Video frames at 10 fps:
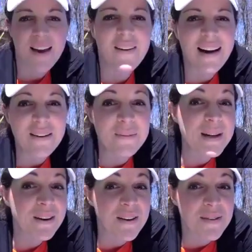All right,
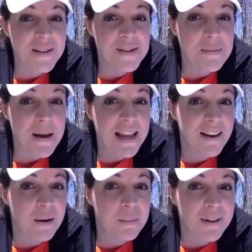we are going to make
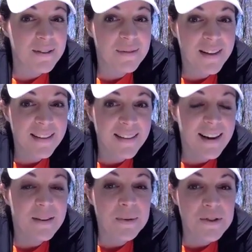our bird feeder
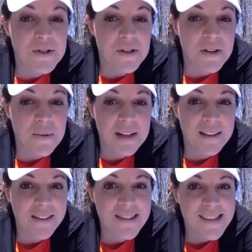and we'll show you what
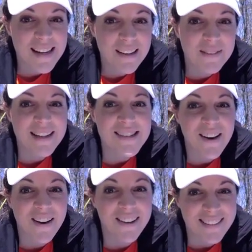it looks like when it's
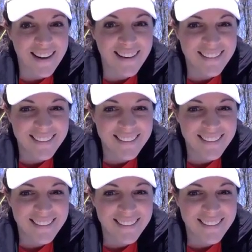all done.